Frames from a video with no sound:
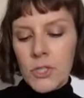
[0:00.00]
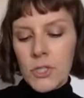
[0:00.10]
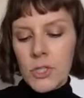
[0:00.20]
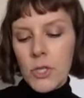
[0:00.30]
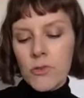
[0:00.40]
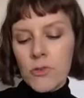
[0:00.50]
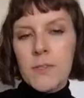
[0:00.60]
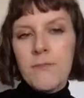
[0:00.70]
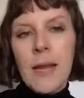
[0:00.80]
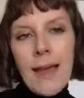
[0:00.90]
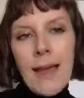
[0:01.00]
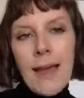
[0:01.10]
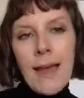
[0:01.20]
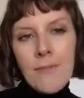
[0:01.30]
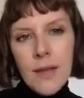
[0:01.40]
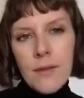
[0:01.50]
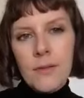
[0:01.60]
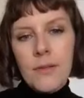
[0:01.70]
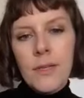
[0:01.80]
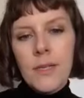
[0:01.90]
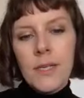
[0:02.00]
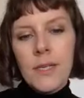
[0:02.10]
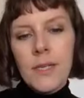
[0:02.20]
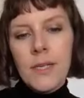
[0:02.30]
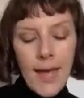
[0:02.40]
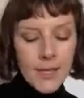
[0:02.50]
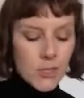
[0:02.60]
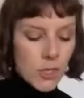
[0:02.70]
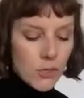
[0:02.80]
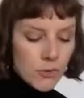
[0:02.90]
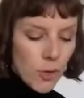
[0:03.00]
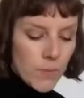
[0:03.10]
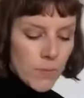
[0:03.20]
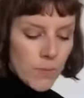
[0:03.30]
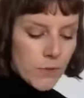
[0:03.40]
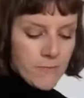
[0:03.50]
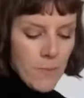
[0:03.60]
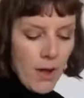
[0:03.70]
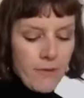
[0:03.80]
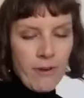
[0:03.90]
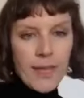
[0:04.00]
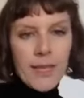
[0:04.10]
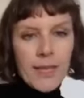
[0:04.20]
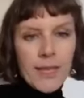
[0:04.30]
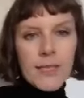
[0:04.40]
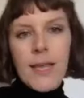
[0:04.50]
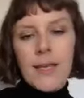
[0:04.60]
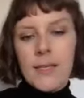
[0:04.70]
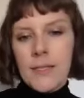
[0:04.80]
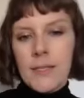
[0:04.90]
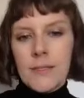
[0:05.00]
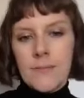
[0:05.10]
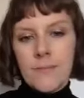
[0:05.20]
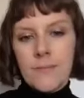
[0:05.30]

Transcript: 2 drops of my lavender and 2 drops of my frankincense.